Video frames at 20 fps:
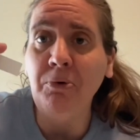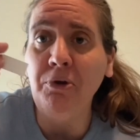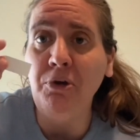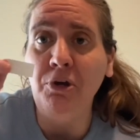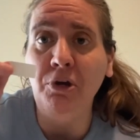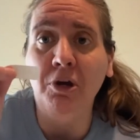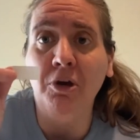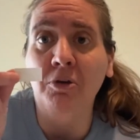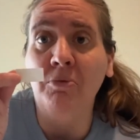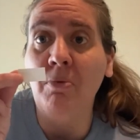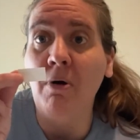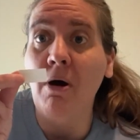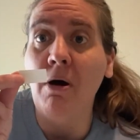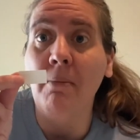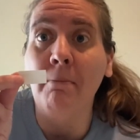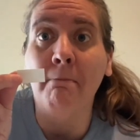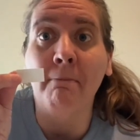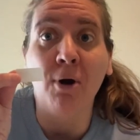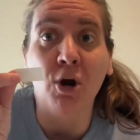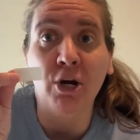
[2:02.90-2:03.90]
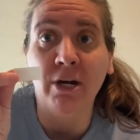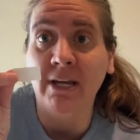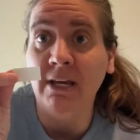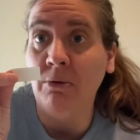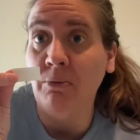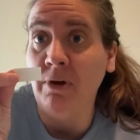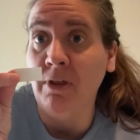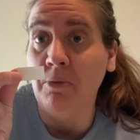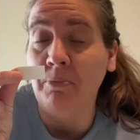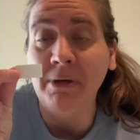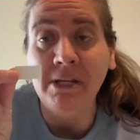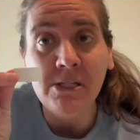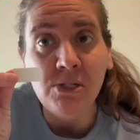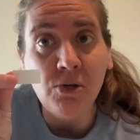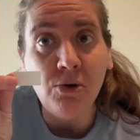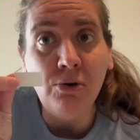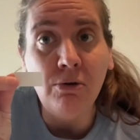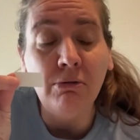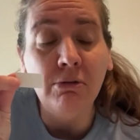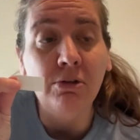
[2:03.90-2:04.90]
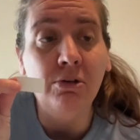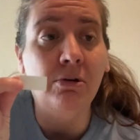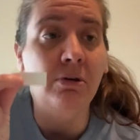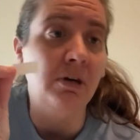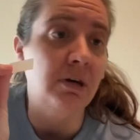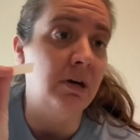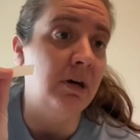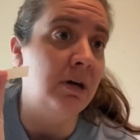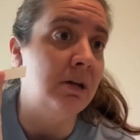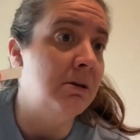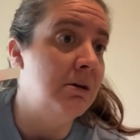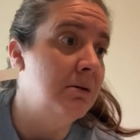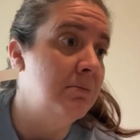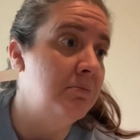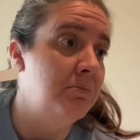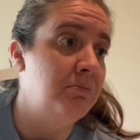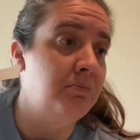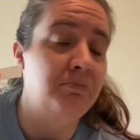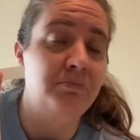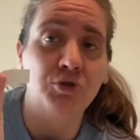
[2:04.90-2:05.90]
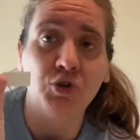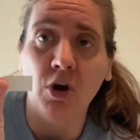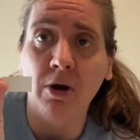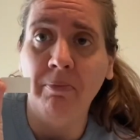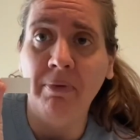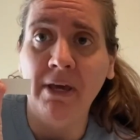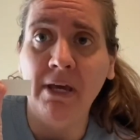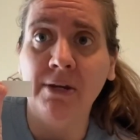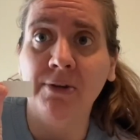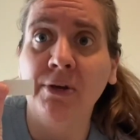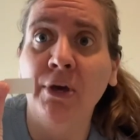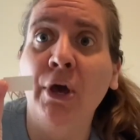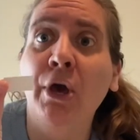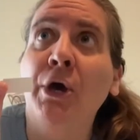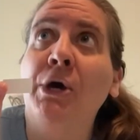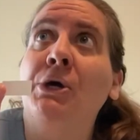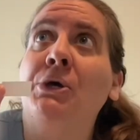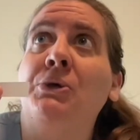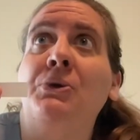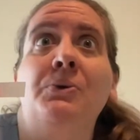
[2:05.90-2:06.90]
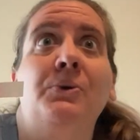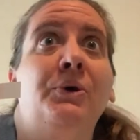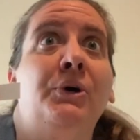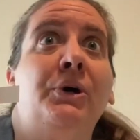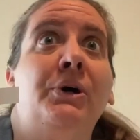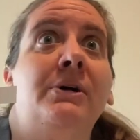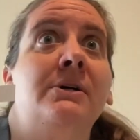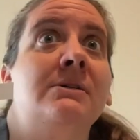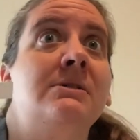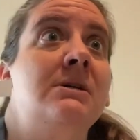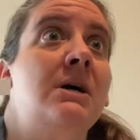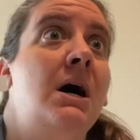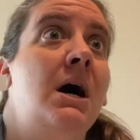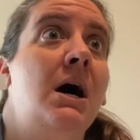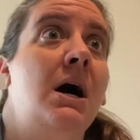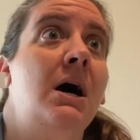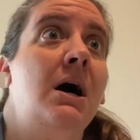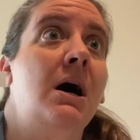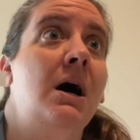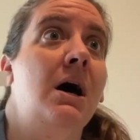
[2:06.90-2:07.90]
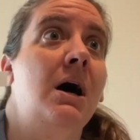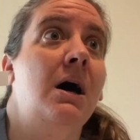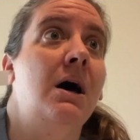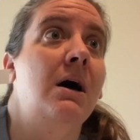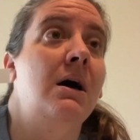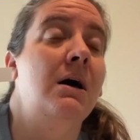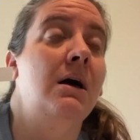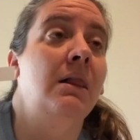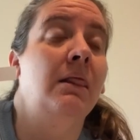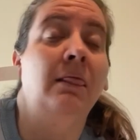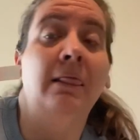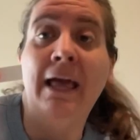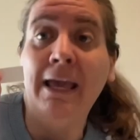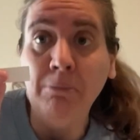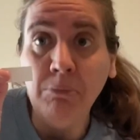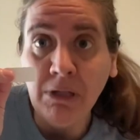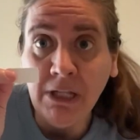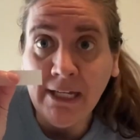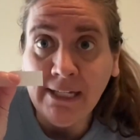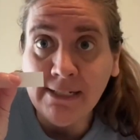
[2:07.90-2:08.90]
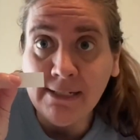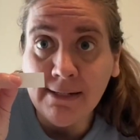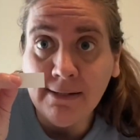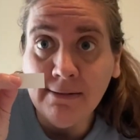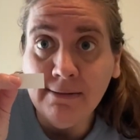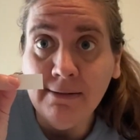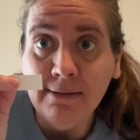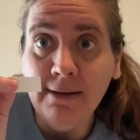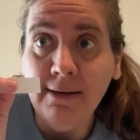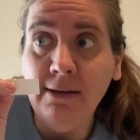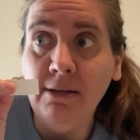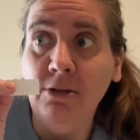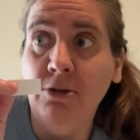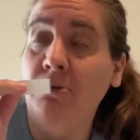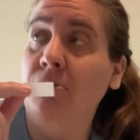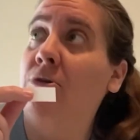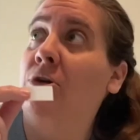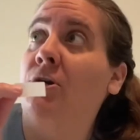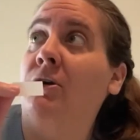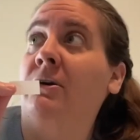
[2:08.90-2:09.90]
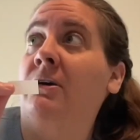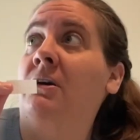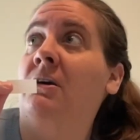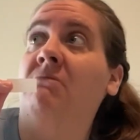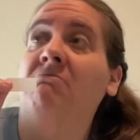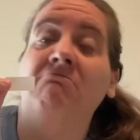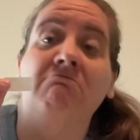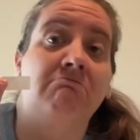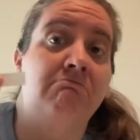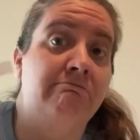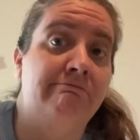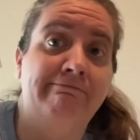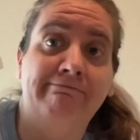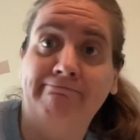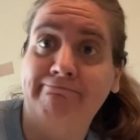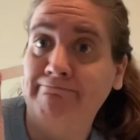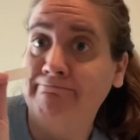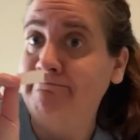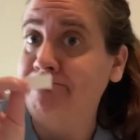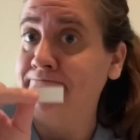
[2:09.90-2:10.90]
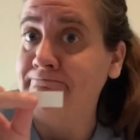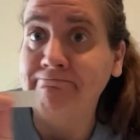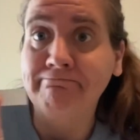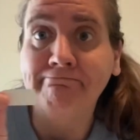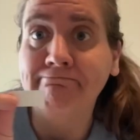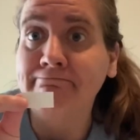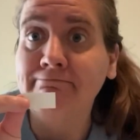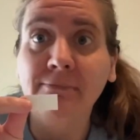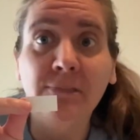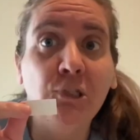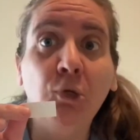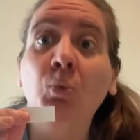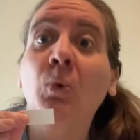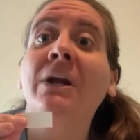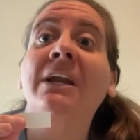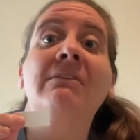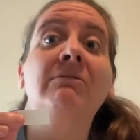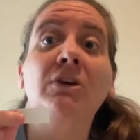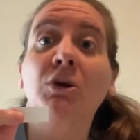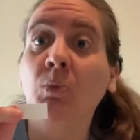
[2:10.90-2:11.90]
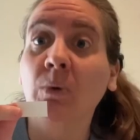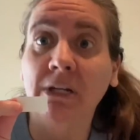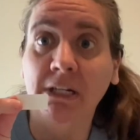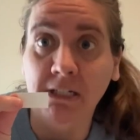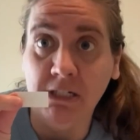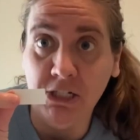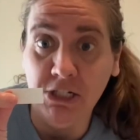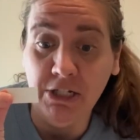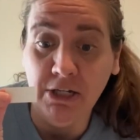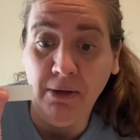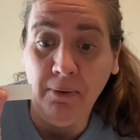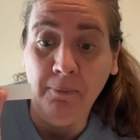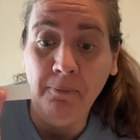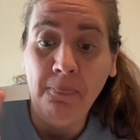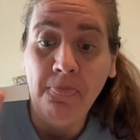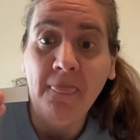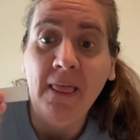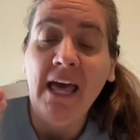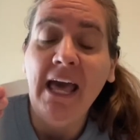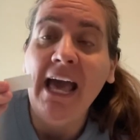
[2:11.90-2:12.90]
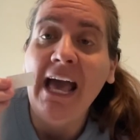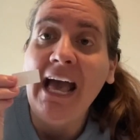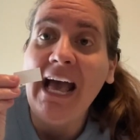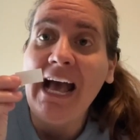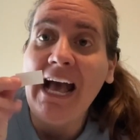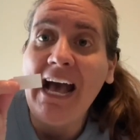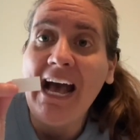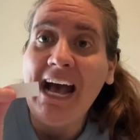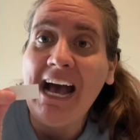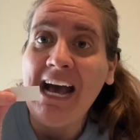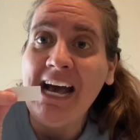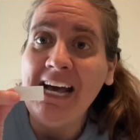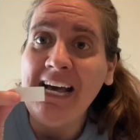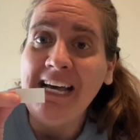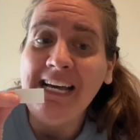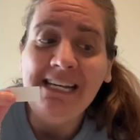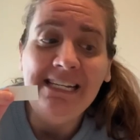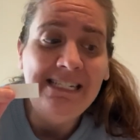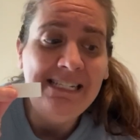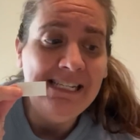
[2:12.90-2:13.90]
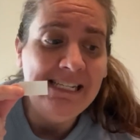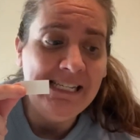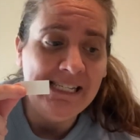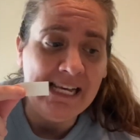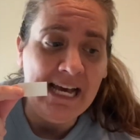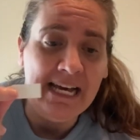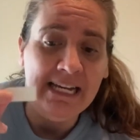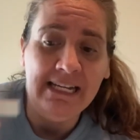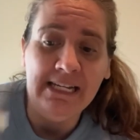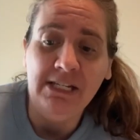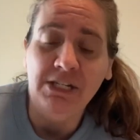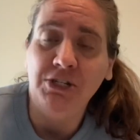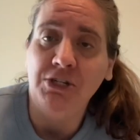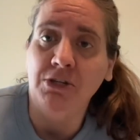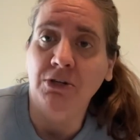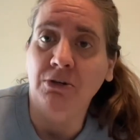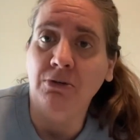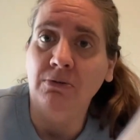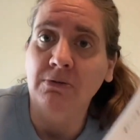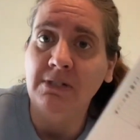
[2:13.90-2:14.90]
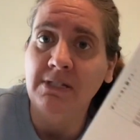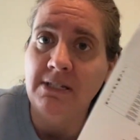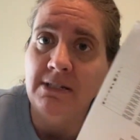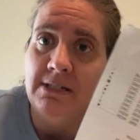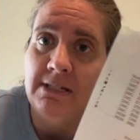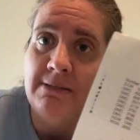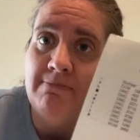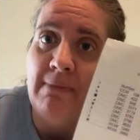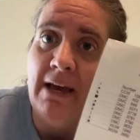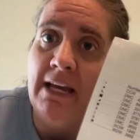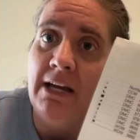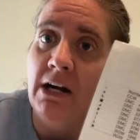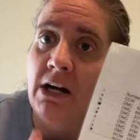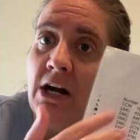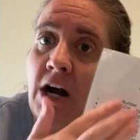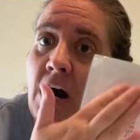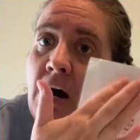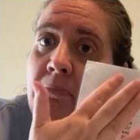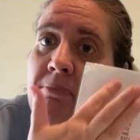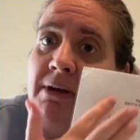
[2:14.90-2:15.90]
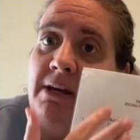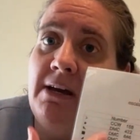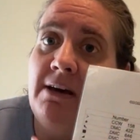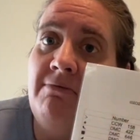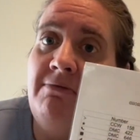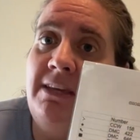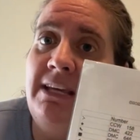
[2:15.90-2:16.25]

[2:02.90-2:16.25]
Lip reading: you could mark it with a pencil, you could Sharpie it, you could label it, you could do whatever you wanted to do. I decided to make a copy of the